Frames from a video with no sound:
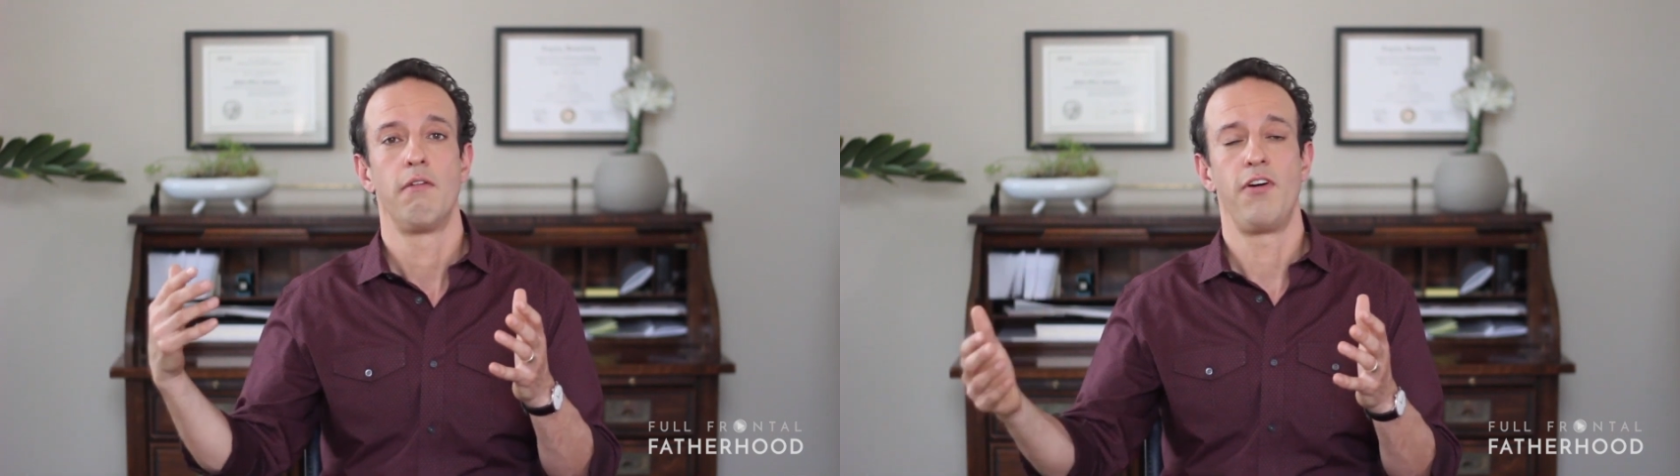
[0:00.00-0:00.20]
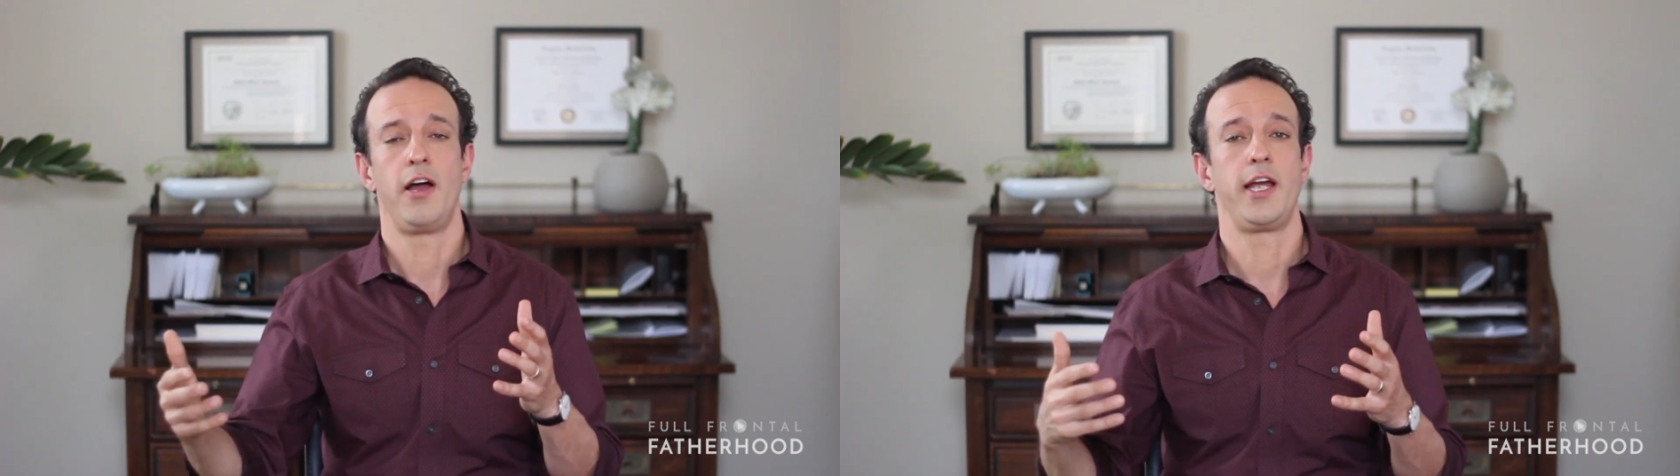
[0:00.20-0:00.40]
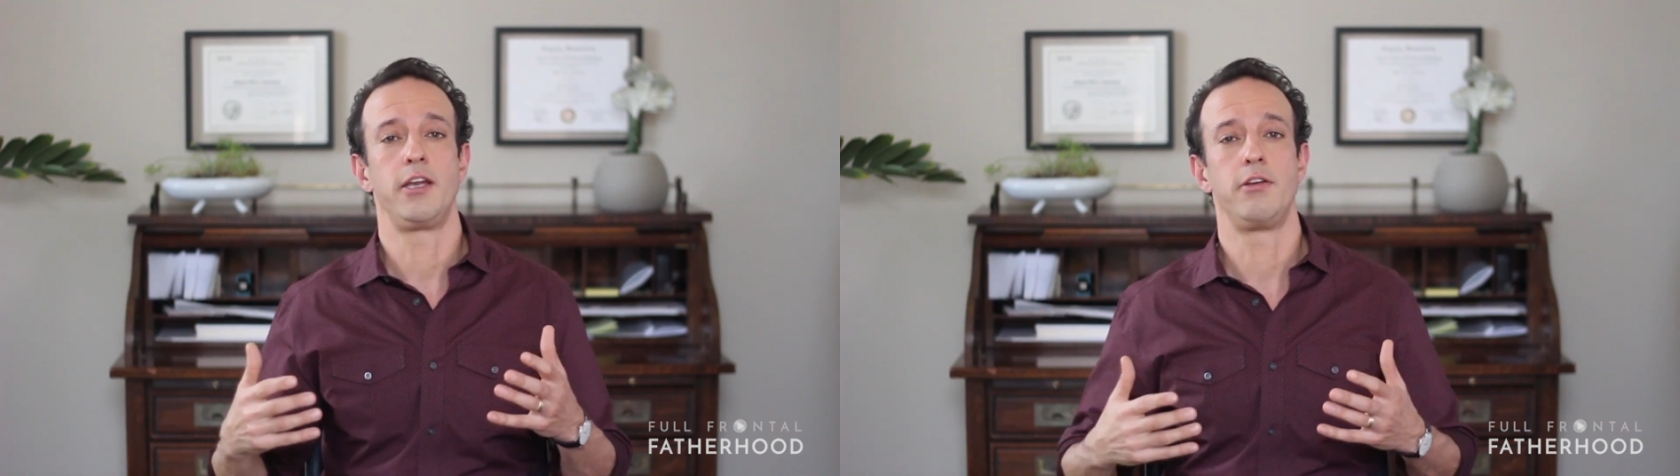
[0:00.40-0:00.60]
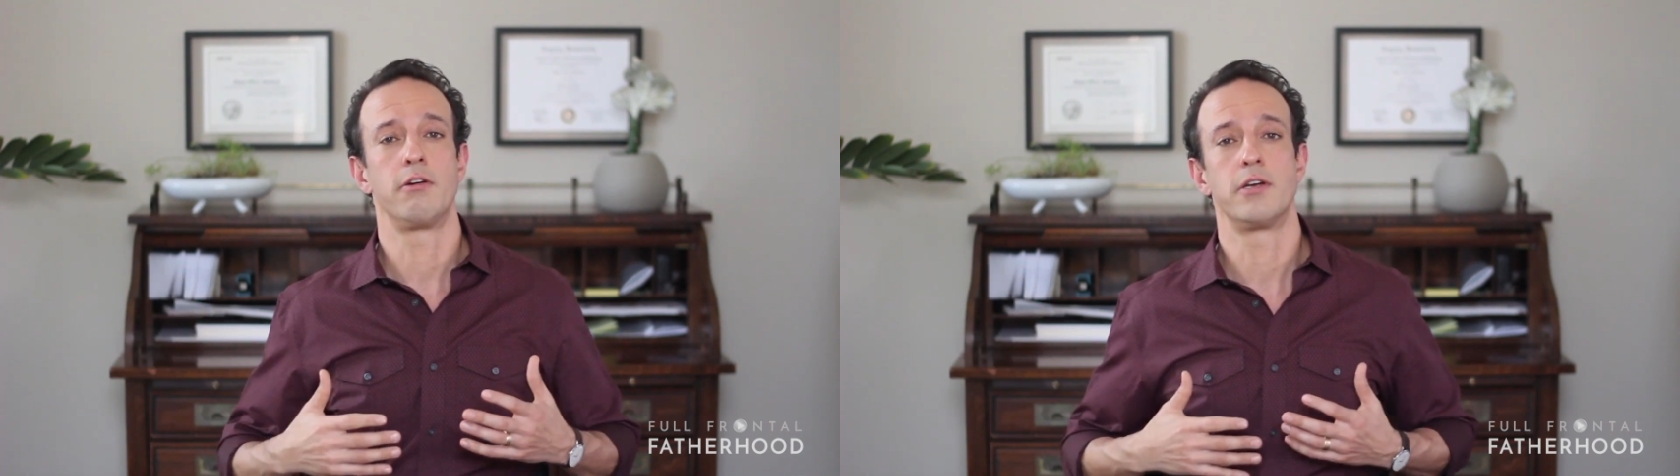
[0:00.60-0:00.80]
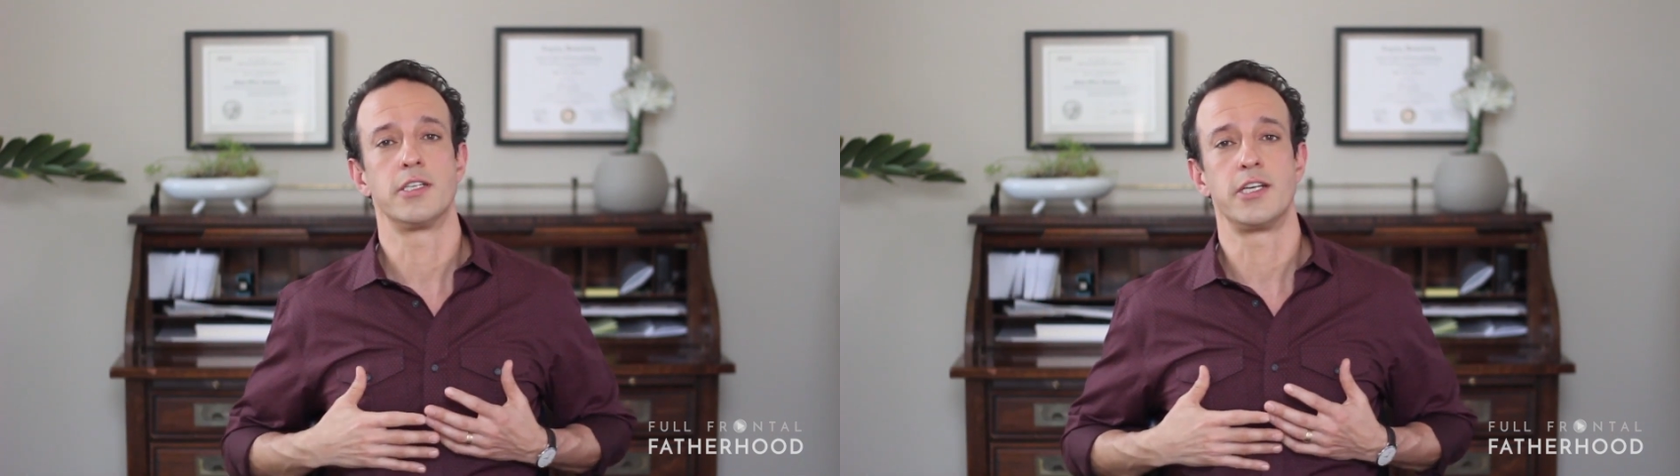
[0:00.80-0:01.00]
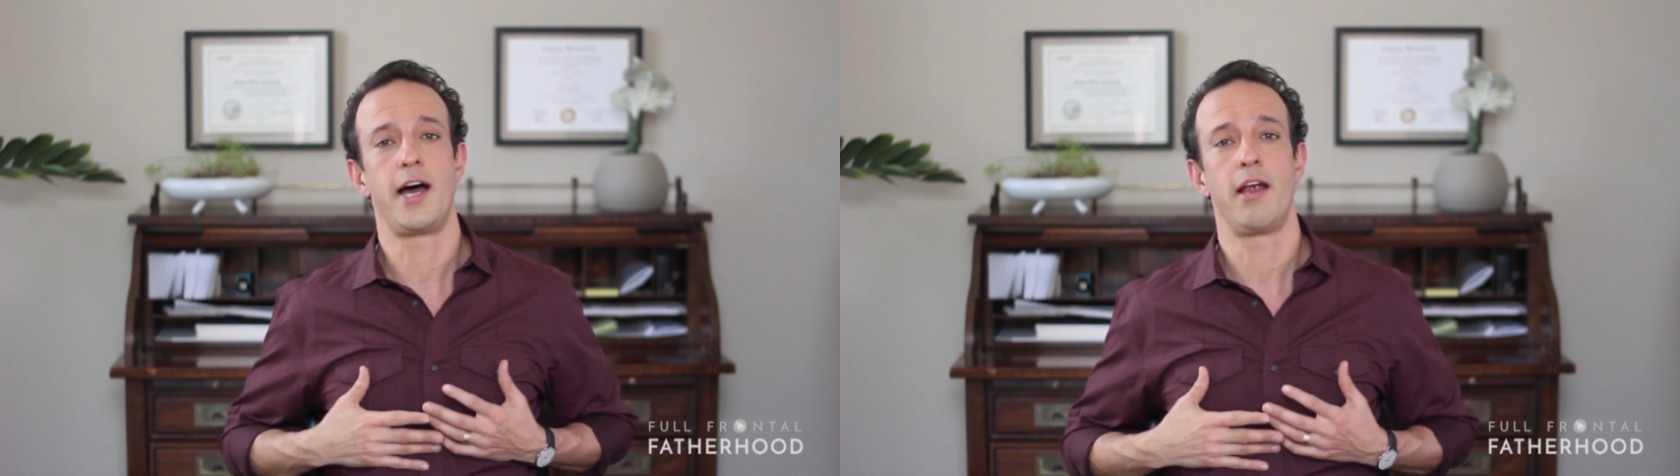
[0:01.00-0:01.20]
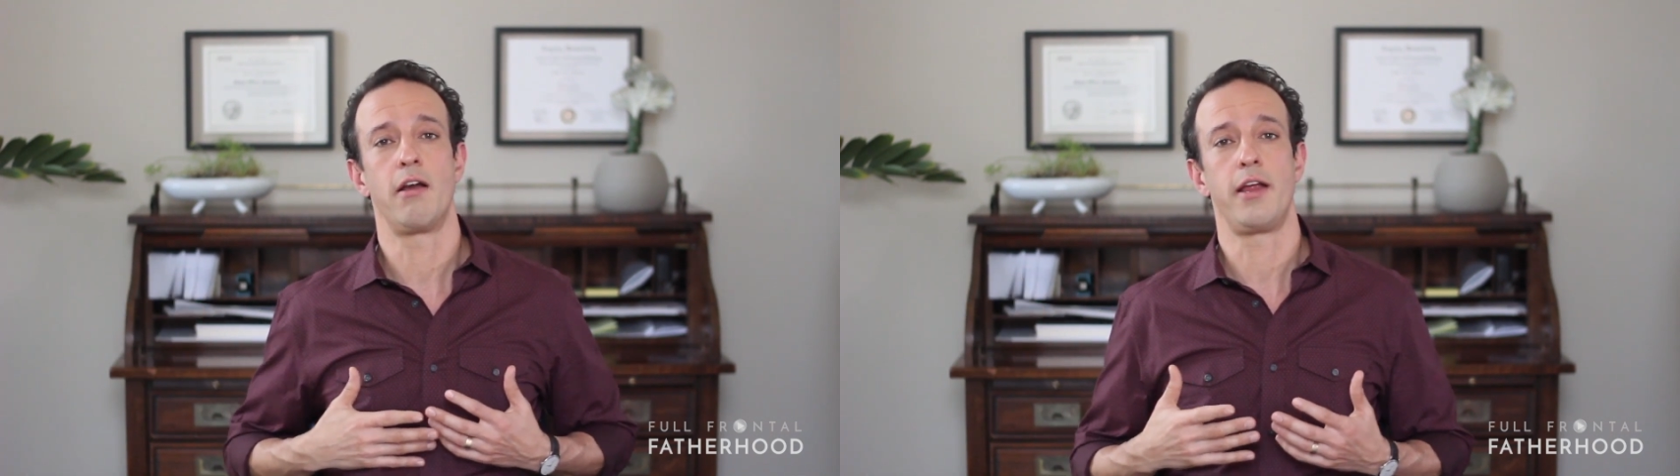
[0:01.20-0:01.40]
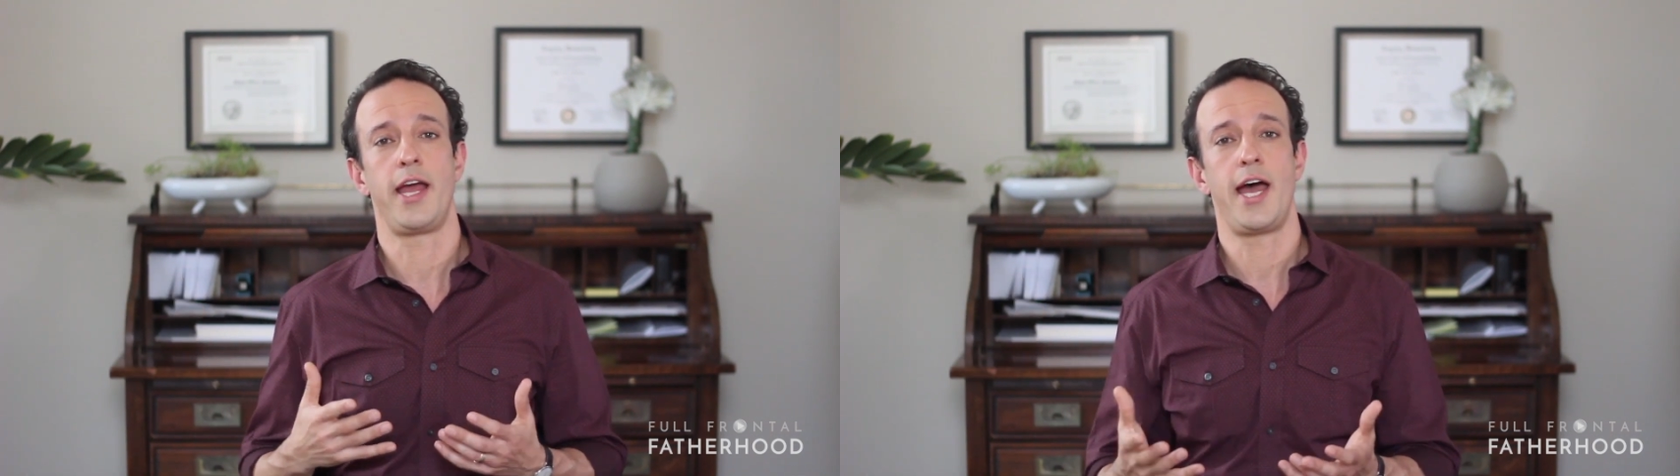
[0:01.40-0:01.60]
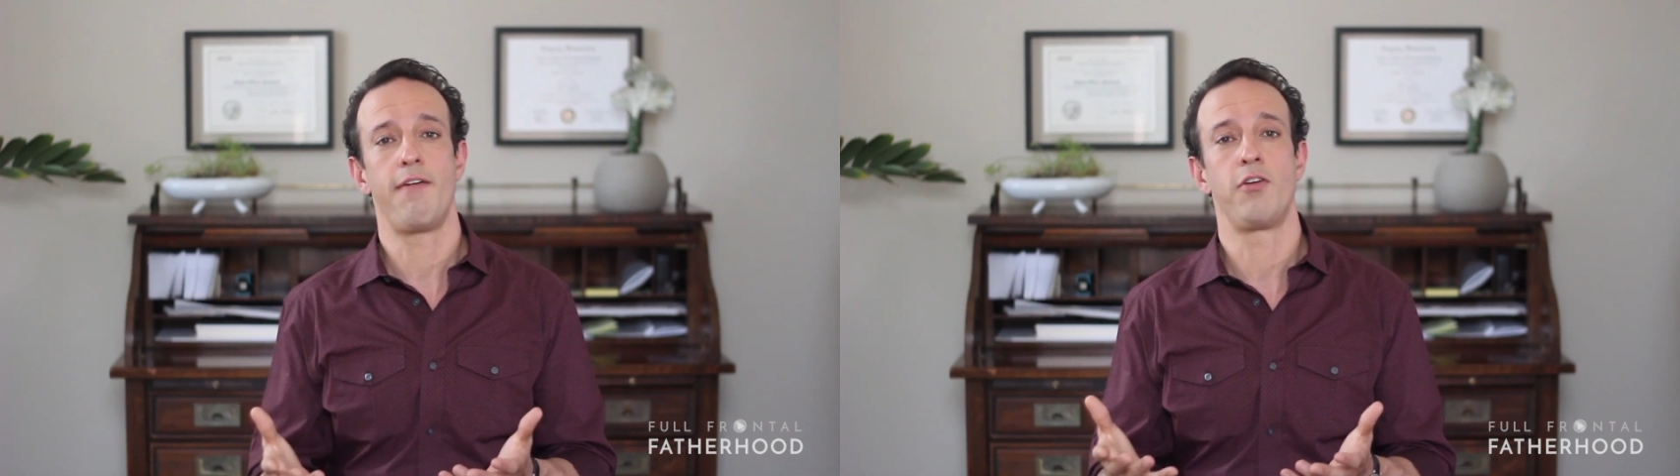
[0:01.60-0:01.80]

Find your desire to have